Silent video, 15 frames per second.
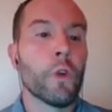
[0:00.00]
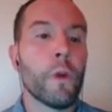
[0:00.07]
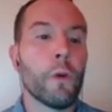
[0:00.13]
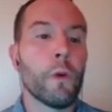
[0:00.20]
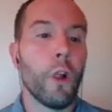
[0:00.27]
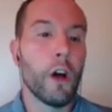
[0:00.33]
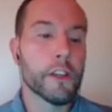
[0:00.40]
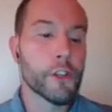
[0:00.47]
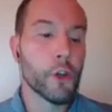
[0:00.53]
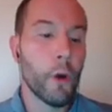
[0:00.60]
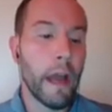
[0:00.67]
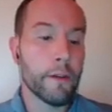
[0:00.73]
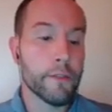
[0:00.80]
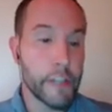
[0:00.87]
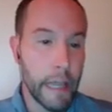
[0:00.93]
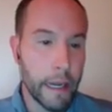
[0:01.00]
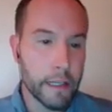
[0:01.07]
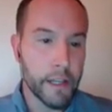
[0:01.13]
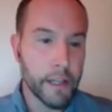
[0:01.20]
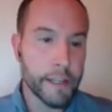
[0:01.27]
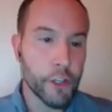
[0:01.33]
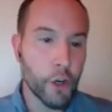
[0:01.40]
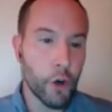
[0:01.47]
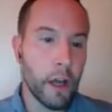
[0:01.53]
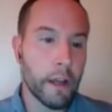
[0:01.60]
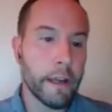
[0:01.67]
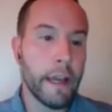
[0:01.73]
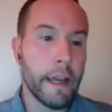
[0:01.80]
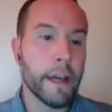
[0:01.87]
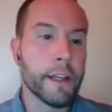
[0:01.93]
We will also have sanitizer
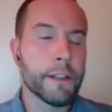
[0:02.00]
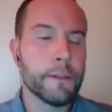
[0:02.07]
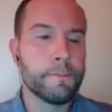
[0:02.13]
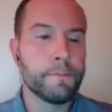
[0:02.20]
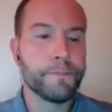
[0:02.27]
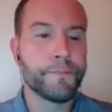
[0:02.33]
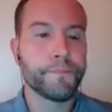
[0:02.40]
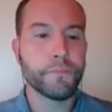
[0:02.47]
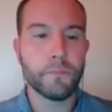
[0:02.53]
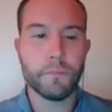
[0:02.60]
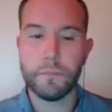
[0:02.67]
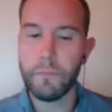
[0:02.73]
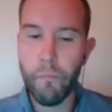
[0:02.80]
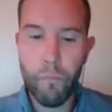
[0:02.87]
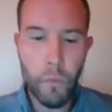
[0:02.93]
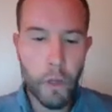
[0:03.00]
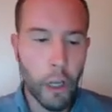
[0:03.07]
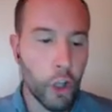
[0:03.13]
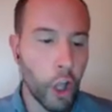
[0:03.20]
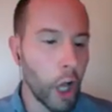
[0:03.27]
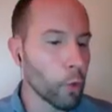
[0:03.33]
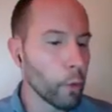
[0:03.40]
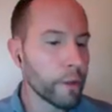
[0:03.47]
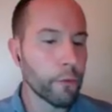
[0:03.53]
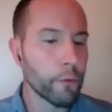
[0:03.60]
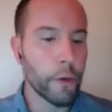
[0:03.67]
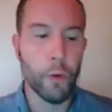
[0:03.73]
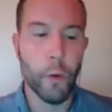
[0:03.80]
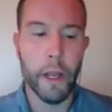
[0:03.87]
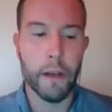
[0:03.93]
on hand, along with
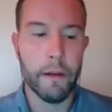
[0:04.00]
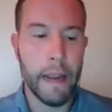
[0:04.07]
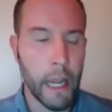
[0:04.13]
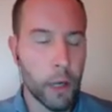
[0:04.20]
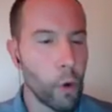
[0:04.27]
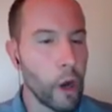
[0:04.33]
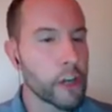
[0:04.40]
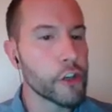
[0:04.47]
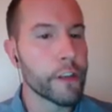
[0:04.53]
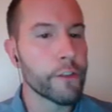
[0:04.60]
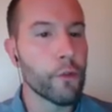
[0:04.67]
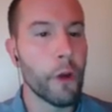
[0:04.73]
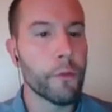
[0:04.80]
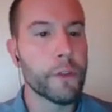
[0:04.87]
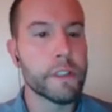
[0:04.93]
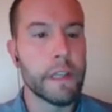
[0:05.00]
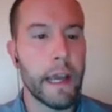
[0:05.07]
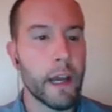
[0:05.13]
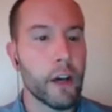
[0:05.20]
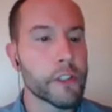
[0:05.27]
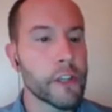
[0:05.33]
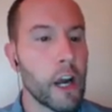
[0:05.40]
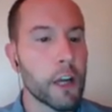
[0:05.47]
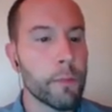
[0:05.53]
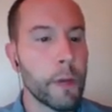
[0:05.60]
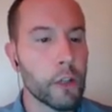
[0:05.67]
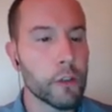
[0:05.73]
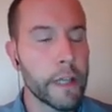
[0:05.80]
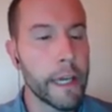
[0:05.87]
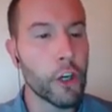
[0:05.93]
frequent hand washing throughout the day, I'll talk
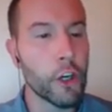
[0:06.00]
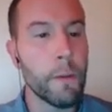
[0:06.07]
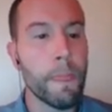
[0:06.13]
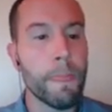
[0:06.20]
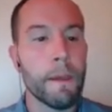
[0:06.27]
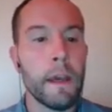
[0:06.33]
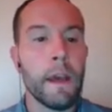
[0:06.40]
about later.